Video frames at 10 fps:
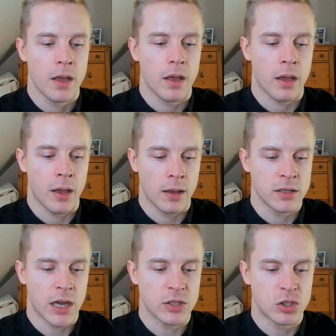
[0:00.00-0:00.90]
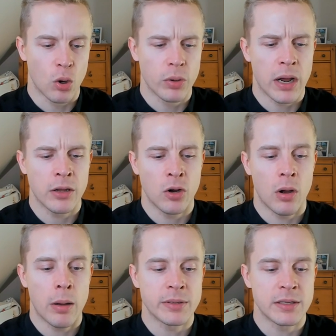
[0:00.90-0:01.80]
Uh, diet soda, you know,
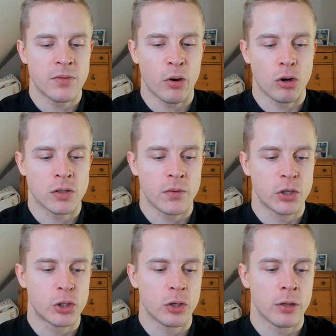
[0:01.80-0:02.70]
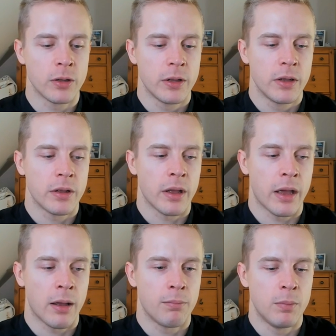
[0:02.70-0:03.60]
obviously is very controversial.
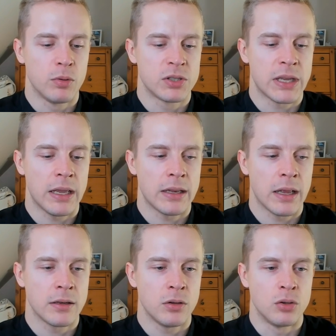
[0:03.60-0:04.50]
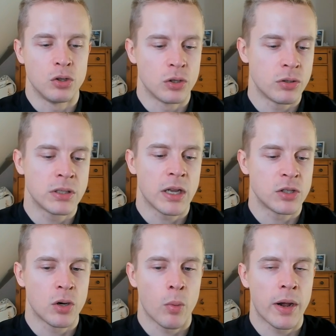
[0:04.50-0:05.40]
Uh, people say that you shouldn't drink diet
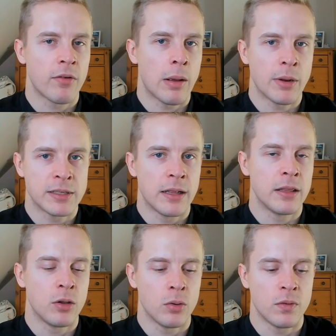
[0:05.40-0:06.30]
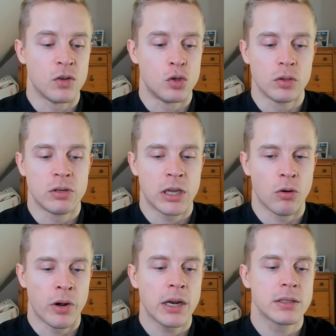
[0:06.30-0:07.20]
soda, whatever. I'm not telling you if you should drink it or
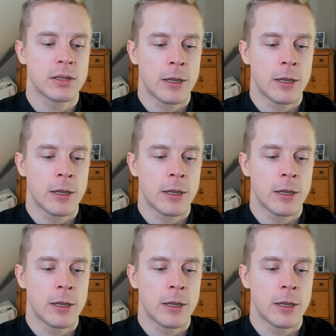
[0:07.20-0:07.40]
not.